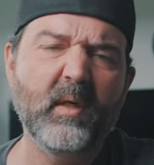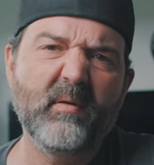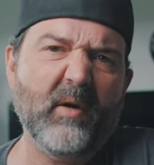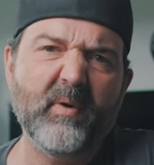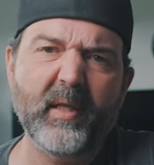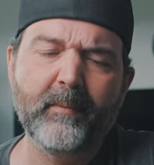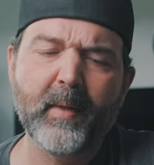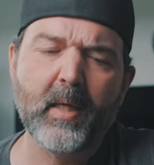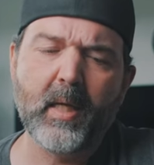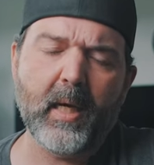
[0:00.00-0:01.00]
Not really.
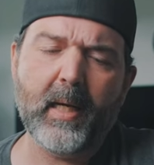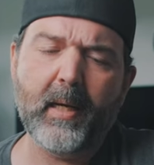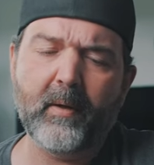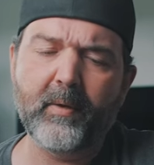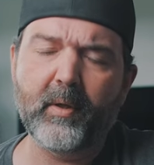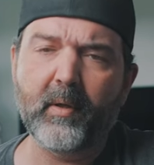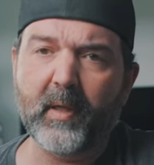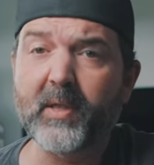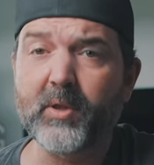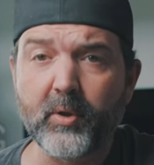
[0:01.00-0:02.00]
Uh, are you gonna,
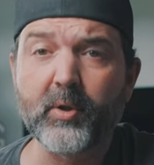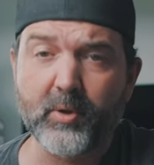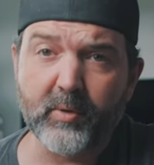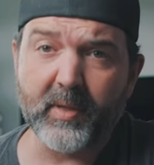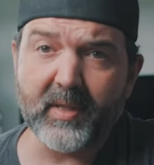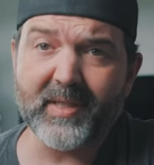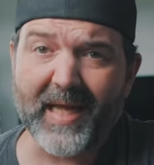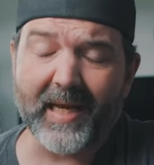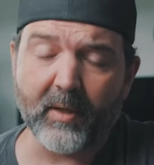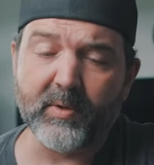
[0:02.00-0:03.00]
unless you're just using
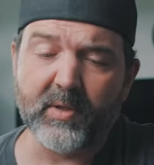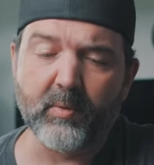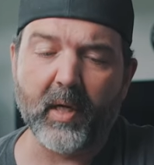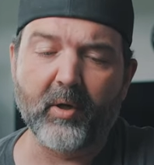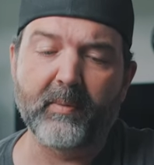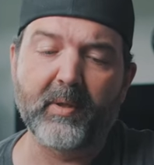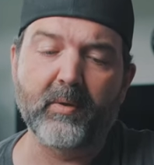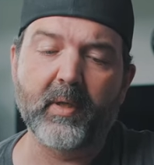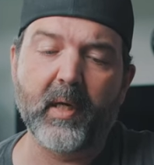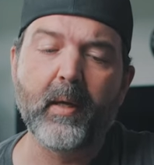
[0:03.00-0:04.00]
static, which is what I'm going to be
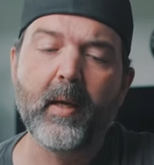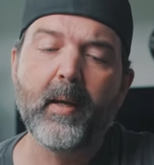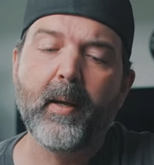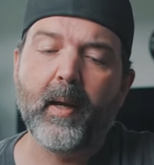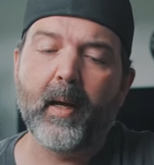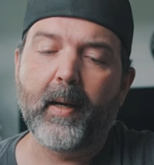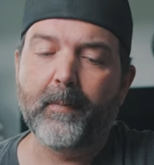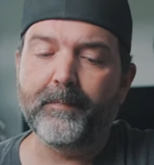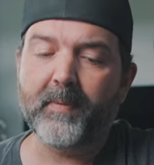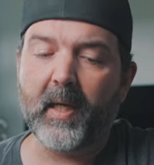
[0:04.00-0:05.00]
doing today.
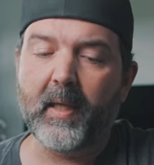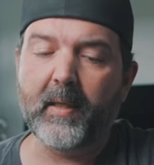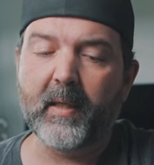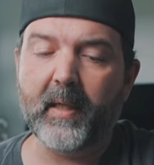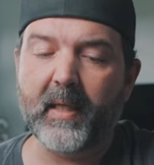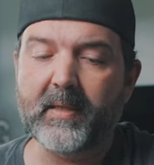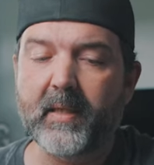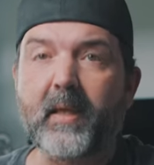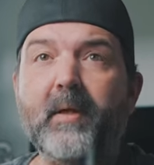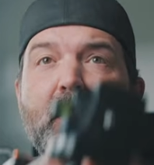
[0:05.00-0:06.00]
Um, and then it has the little